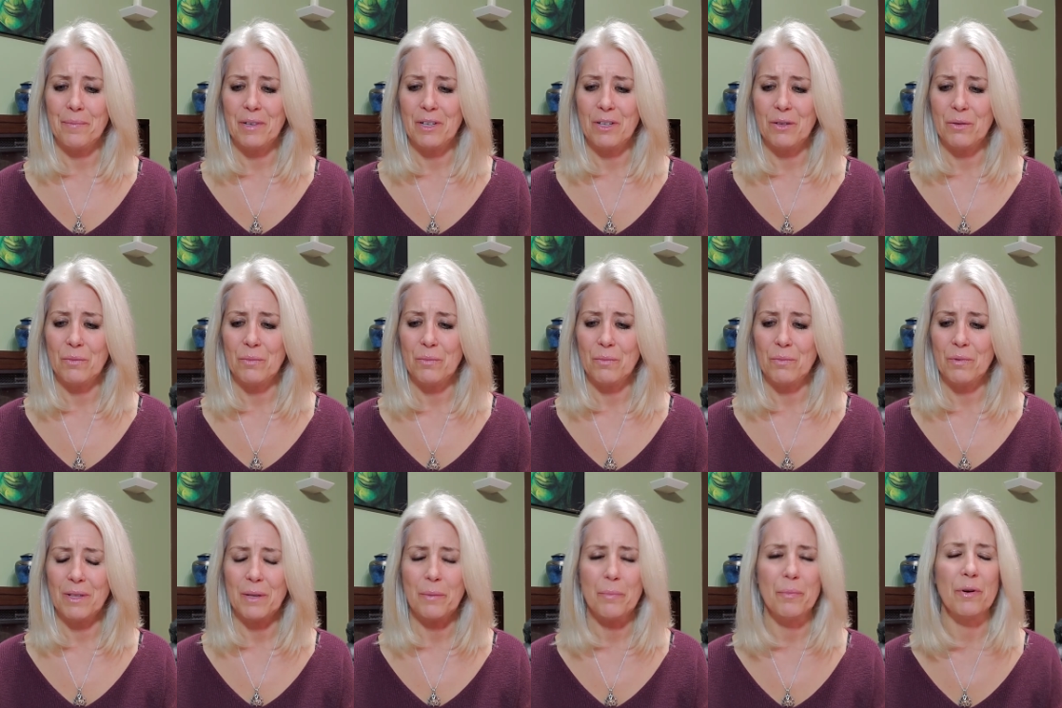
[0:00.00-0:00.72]
you know,
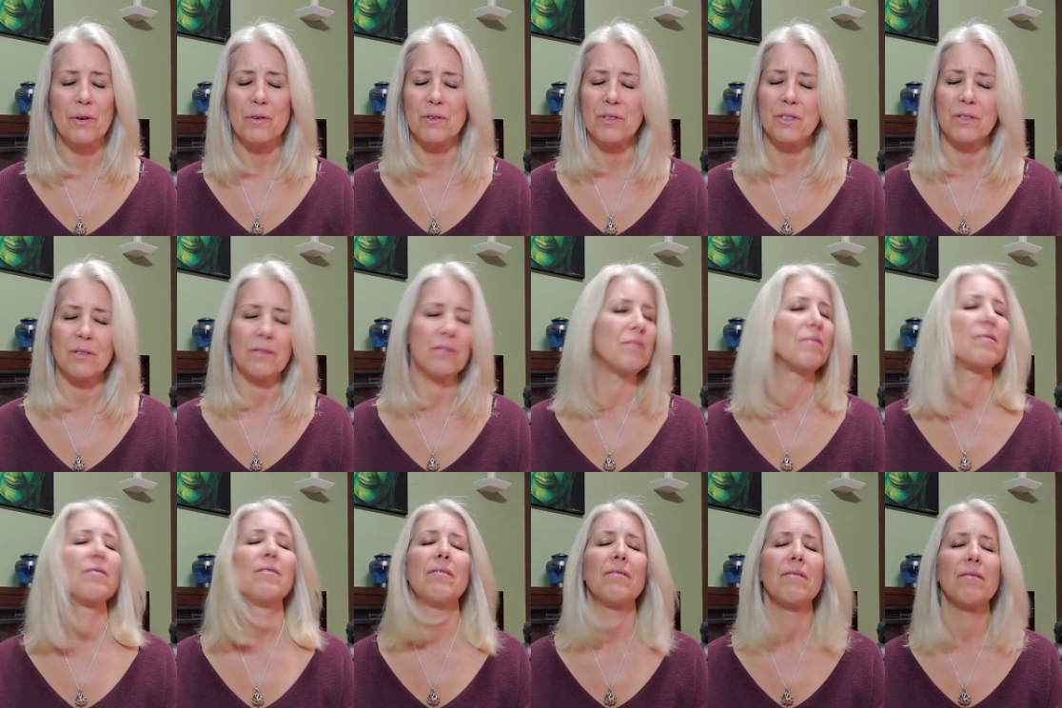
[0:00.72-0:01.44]
really
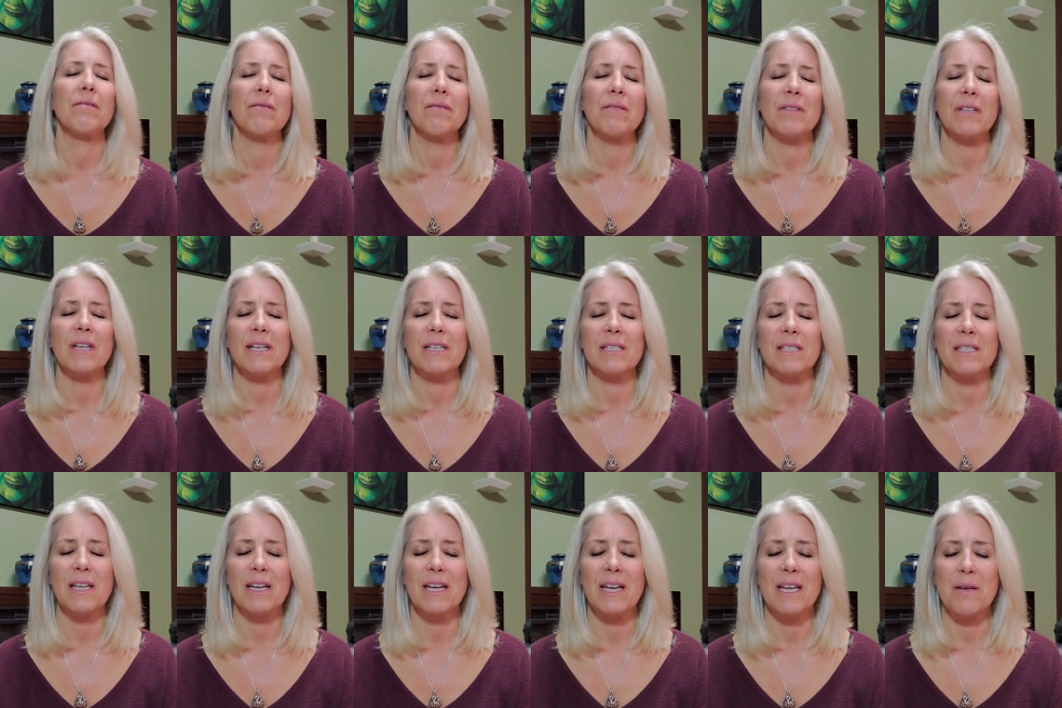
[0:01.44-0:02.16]
personal
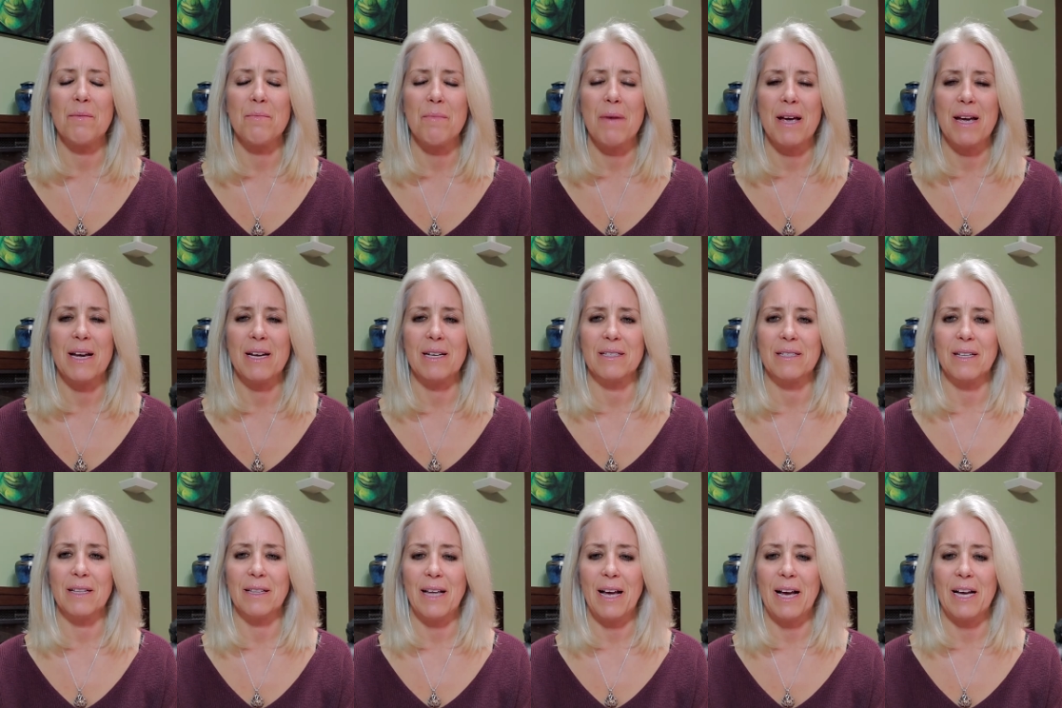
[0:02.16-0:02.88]
things that he made
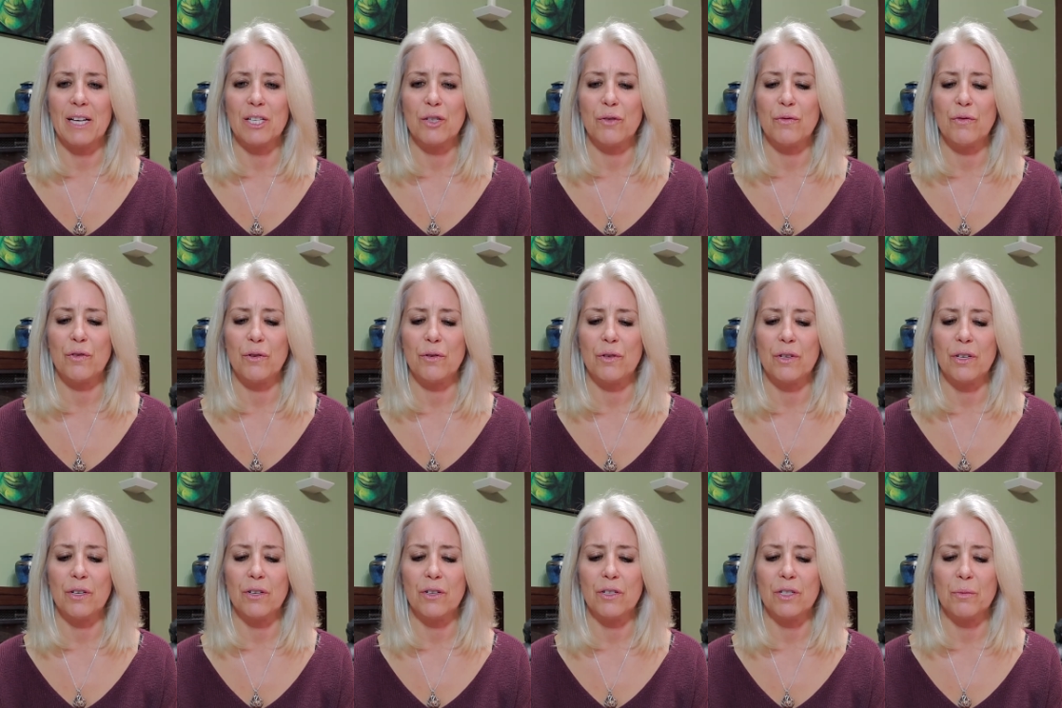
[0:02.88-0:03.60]
the last few
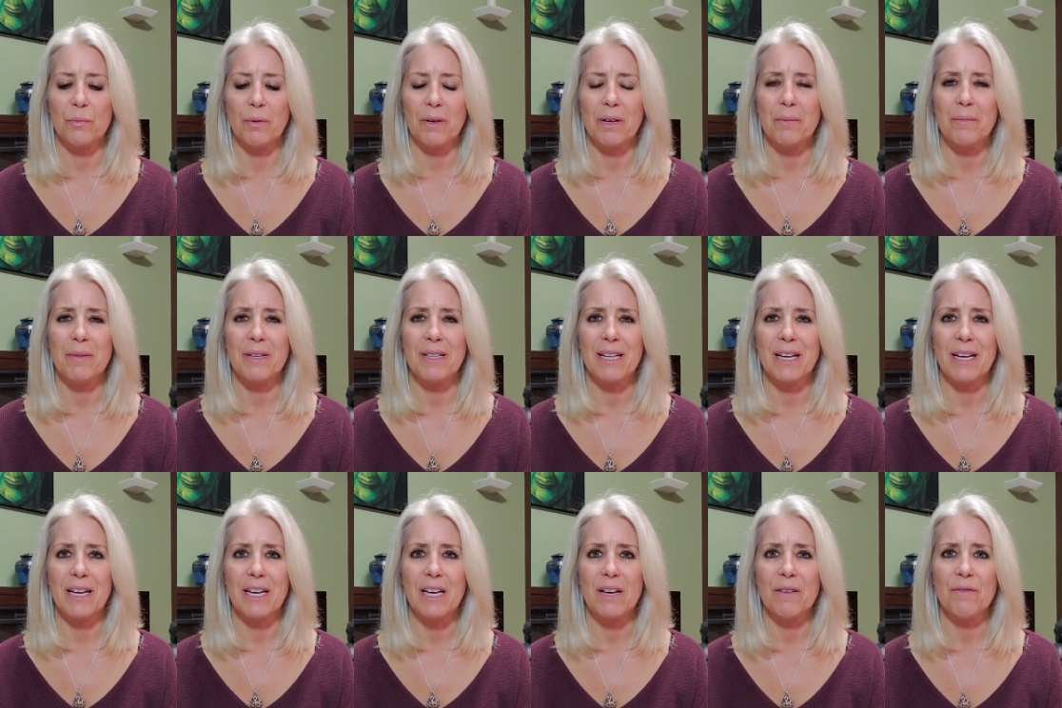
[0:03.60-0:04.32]
years, but I mean
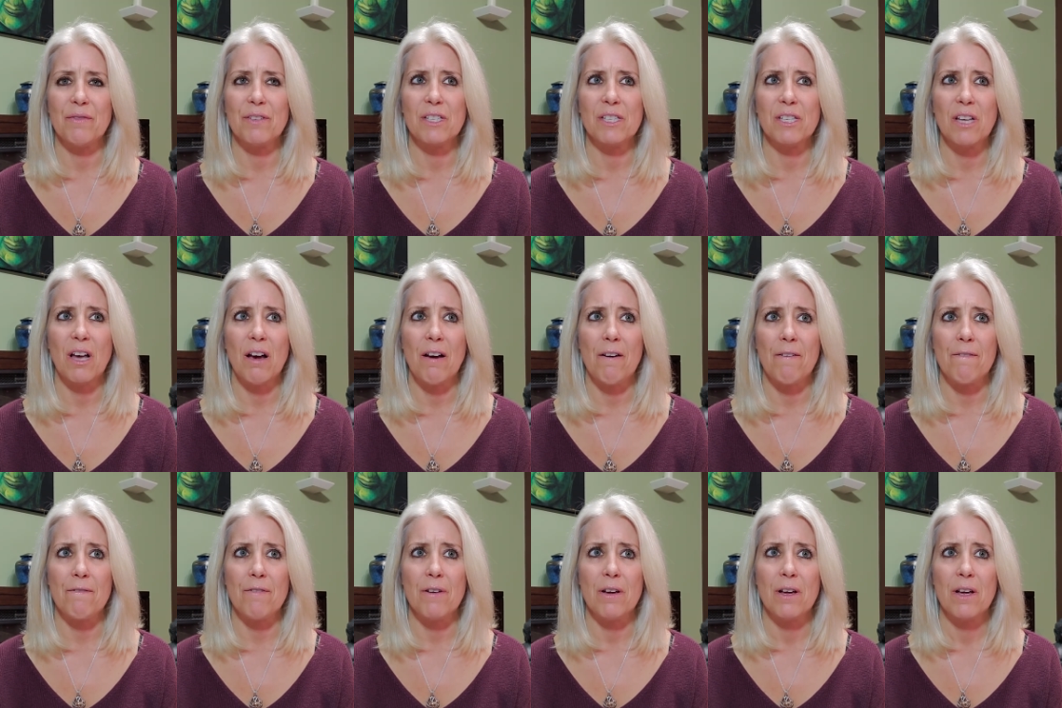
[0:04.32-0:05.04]
the gifts
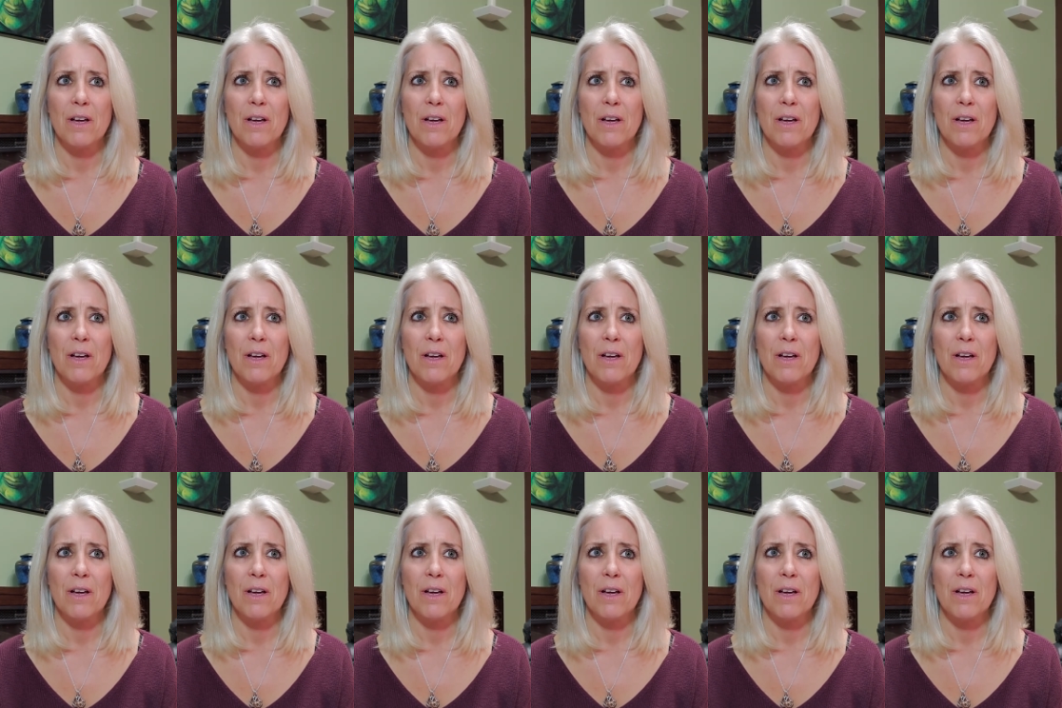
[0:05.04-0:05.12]
of